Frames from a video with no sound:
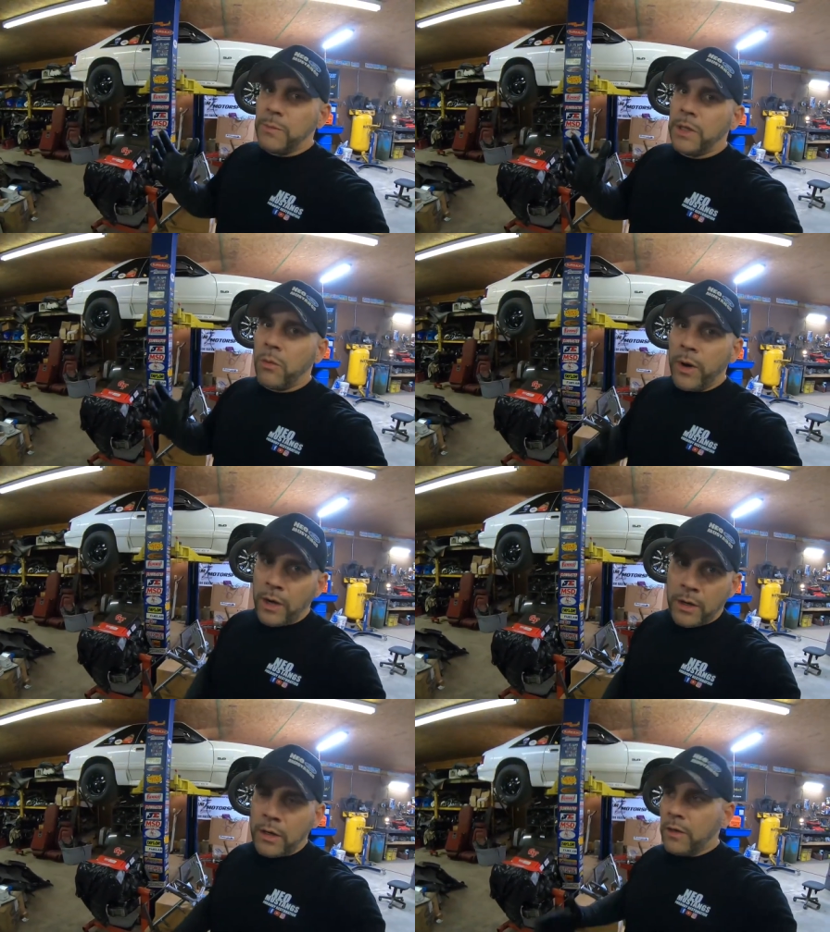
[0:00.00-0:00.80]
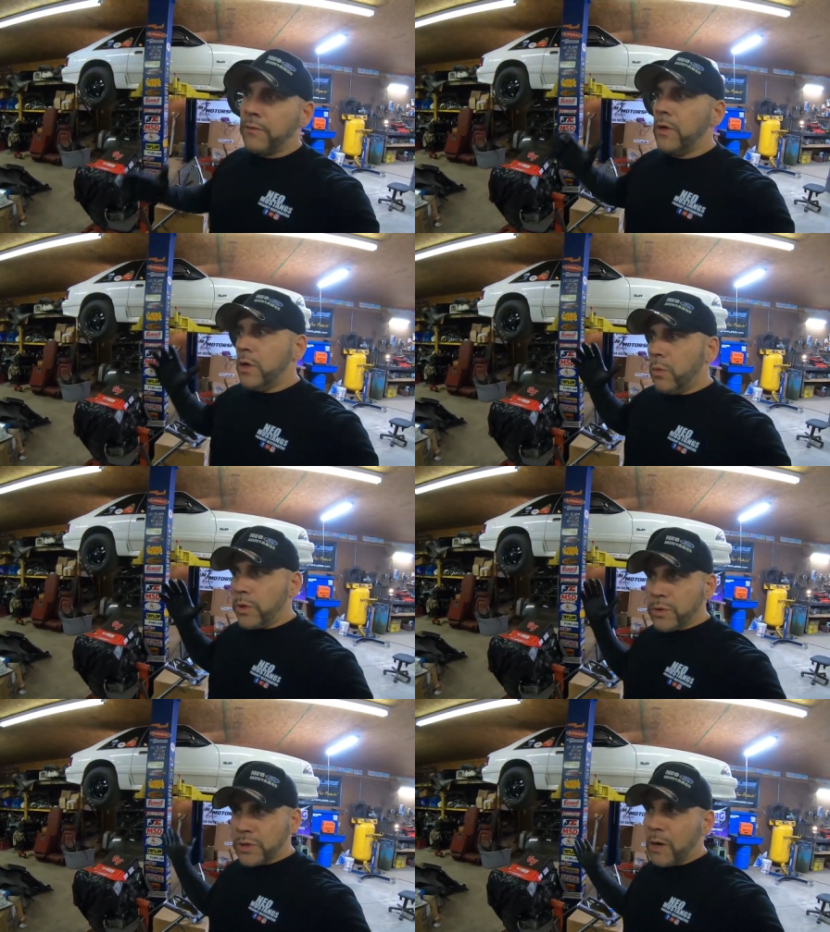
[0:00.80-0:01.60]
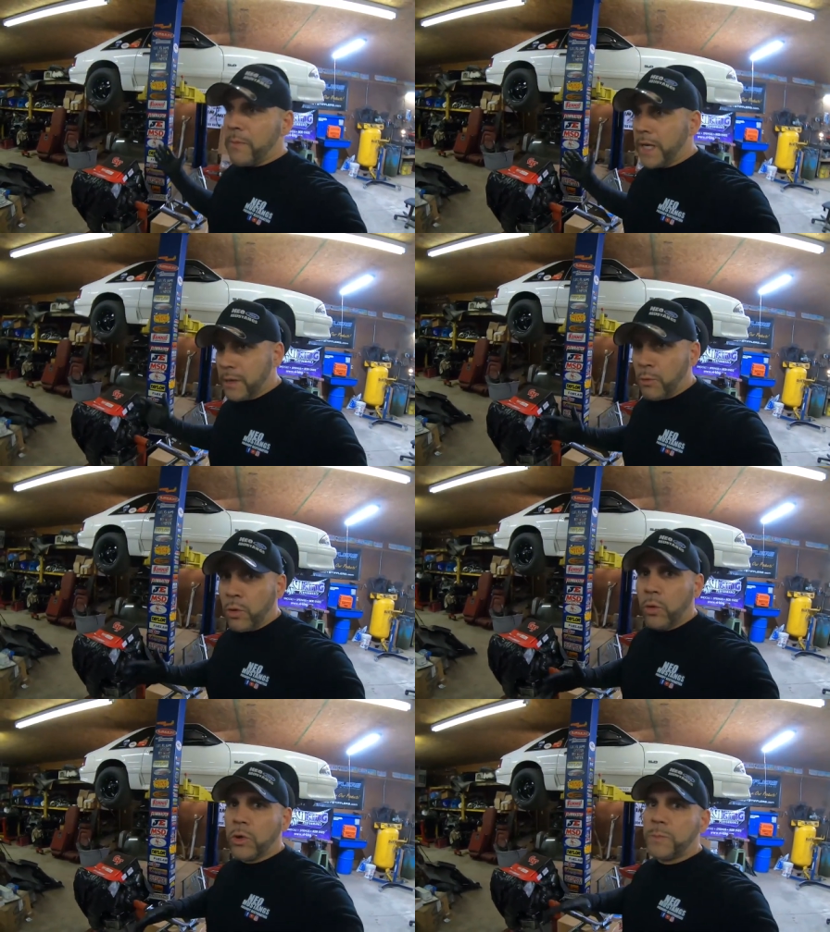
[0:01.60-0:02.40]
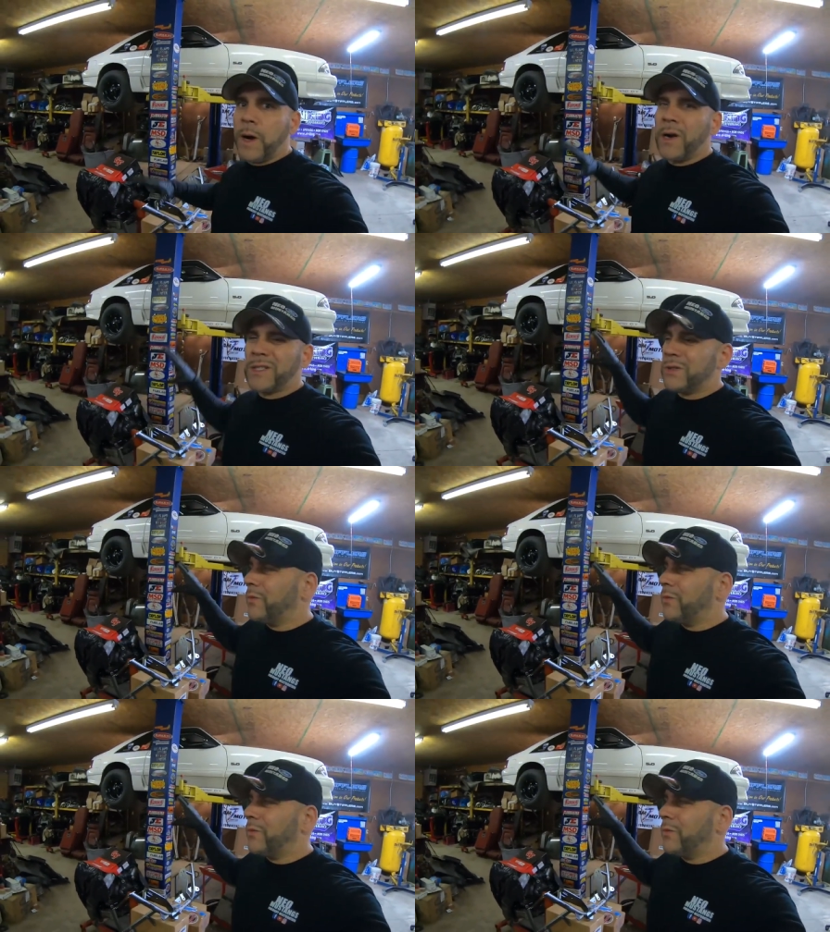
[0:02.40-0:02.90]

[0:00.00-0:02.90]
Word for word: to be aware of when you start making more horsepower to